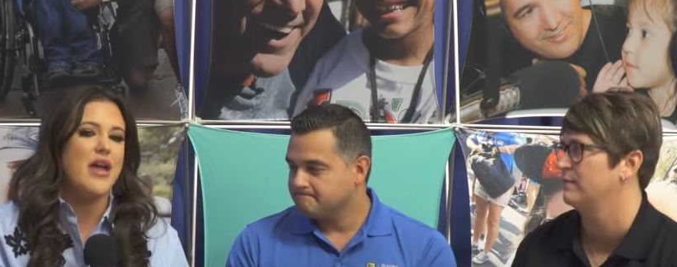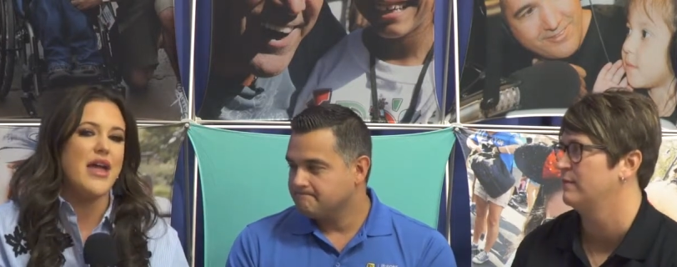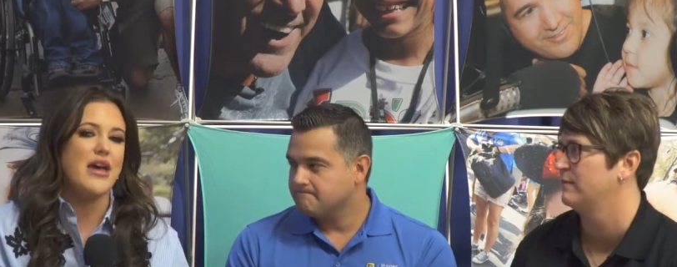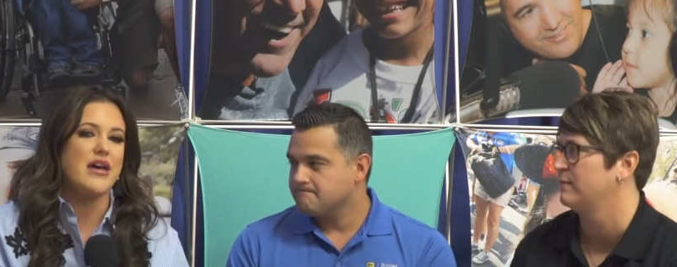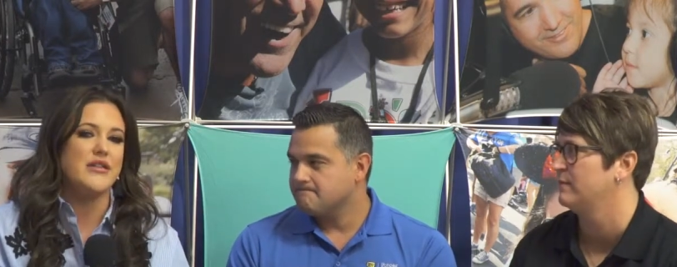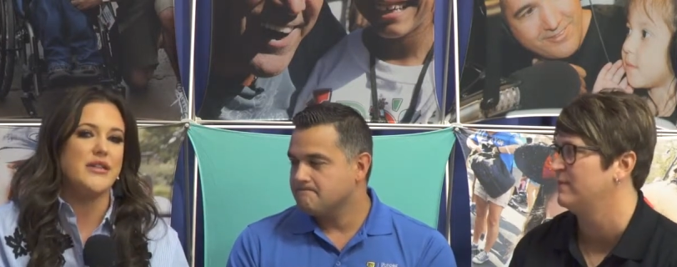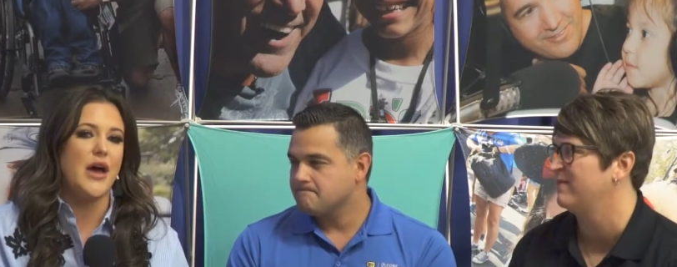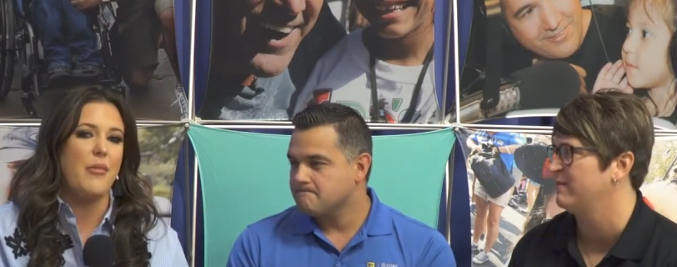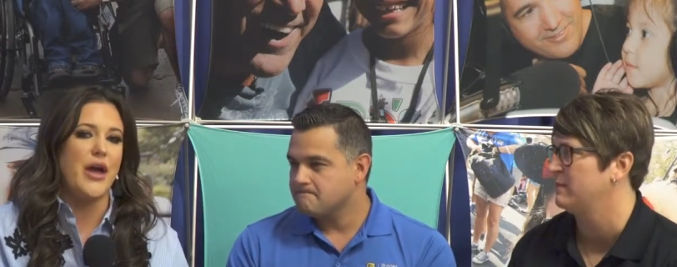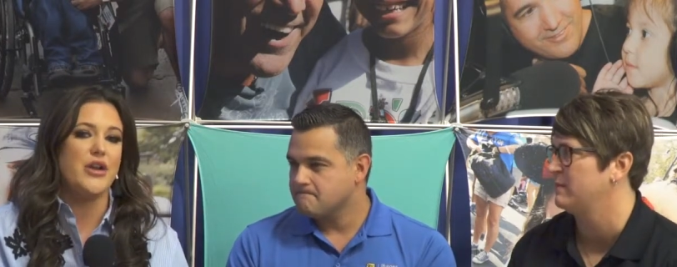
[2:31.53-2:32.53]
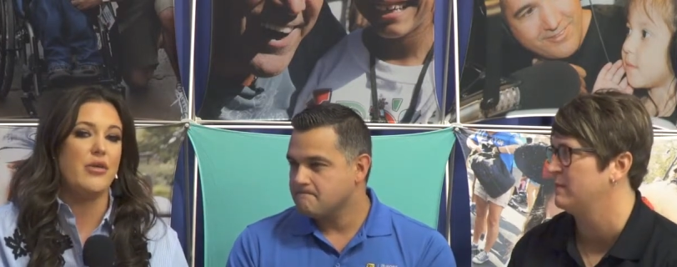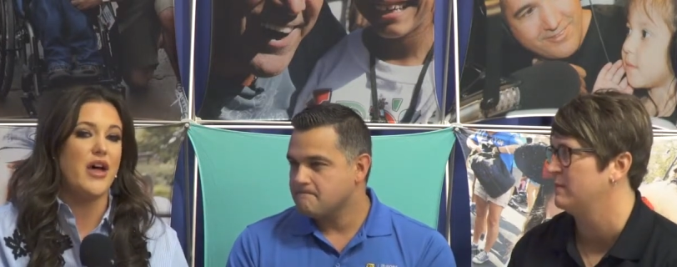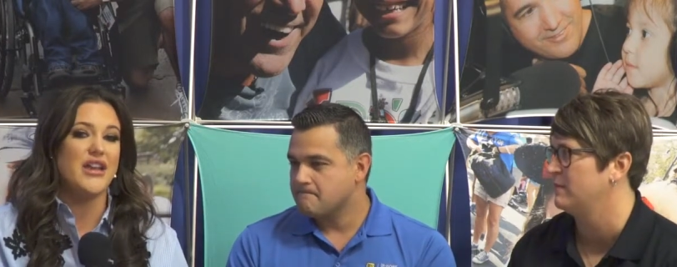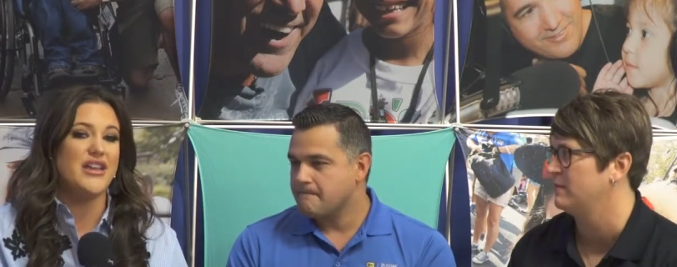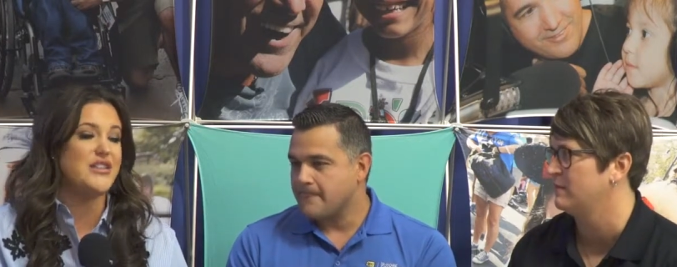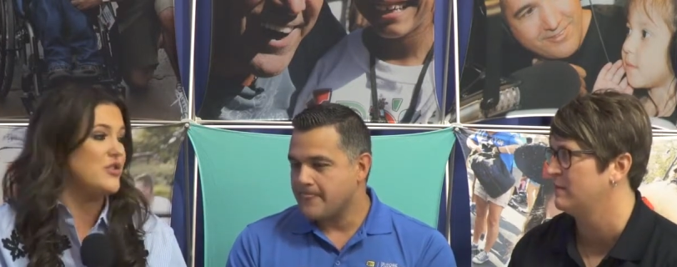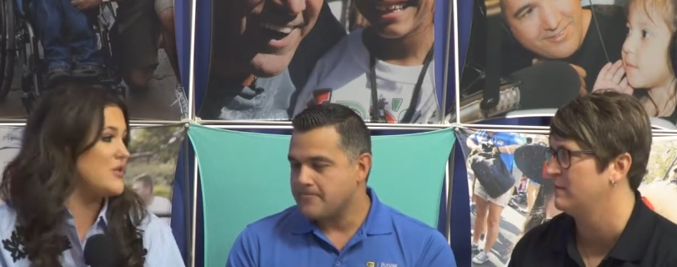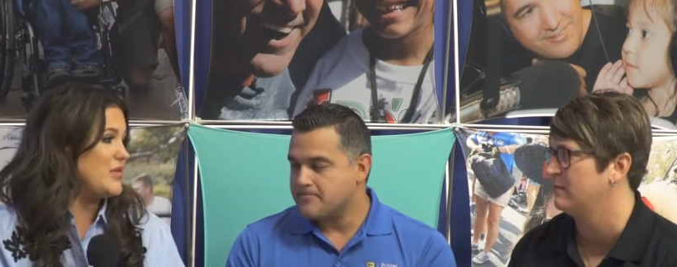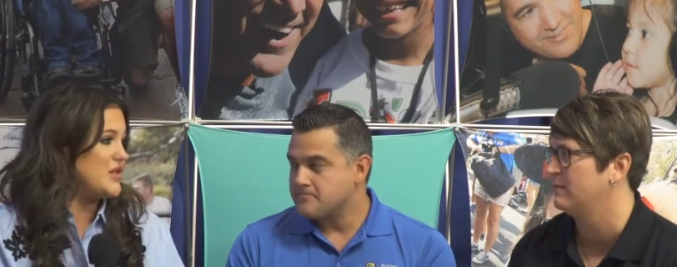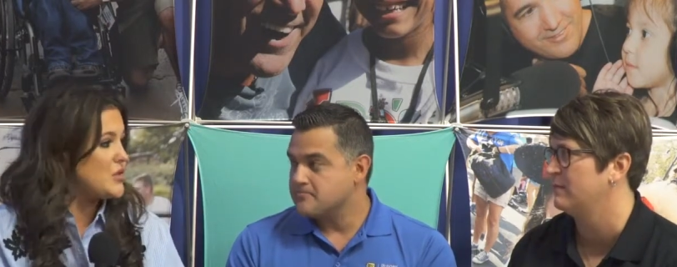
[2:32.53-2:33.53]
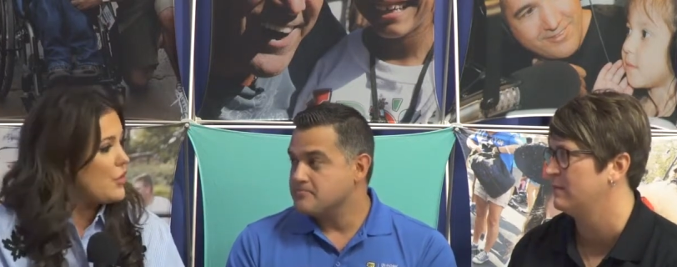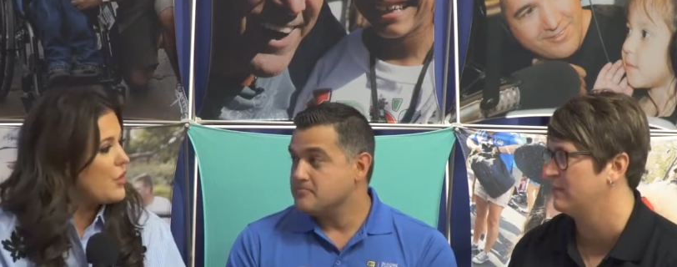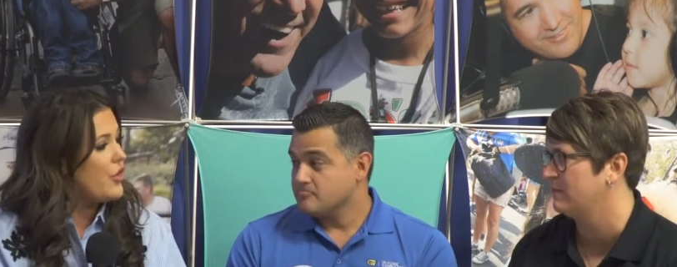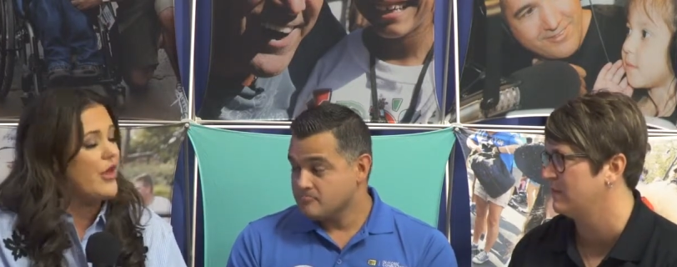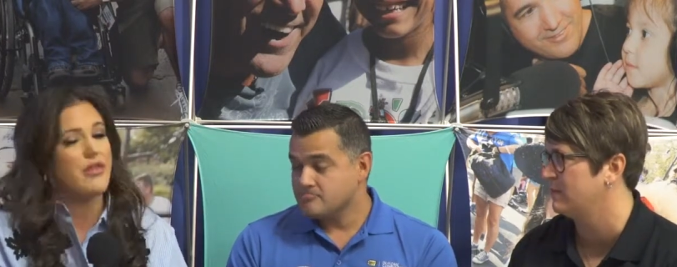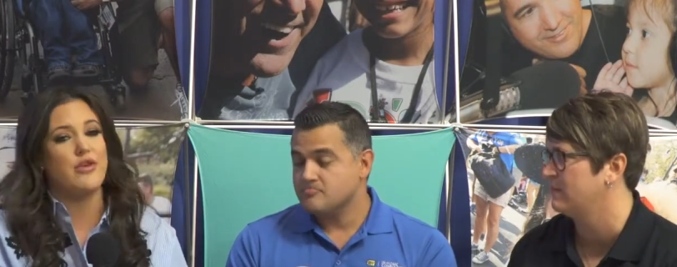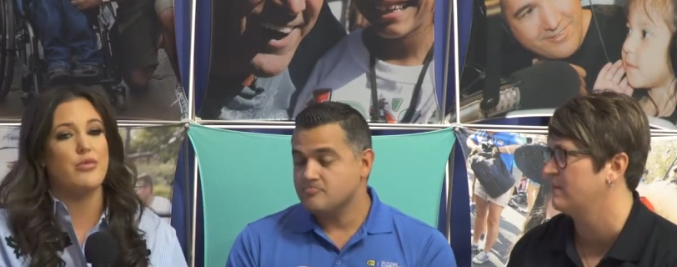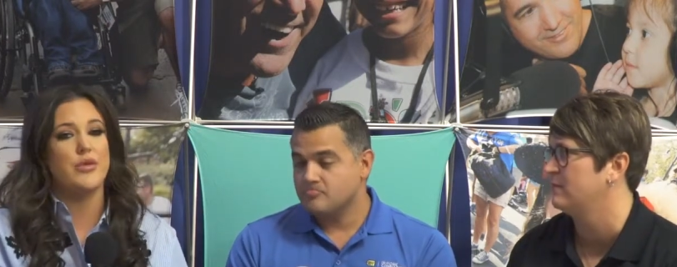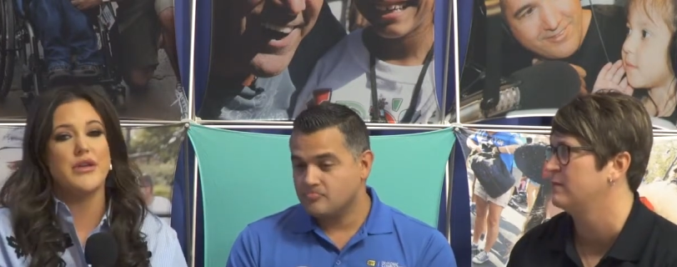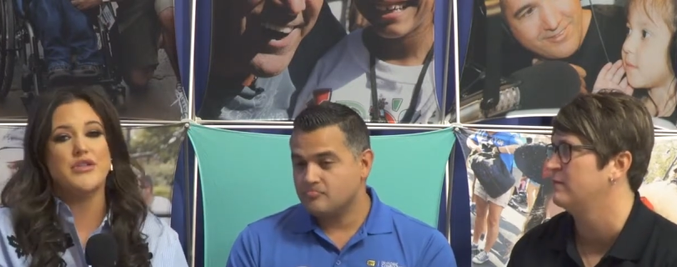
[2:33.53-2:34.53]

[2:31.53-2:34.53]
Speaker 1: And um, I know a lot of kids use them in school and they're really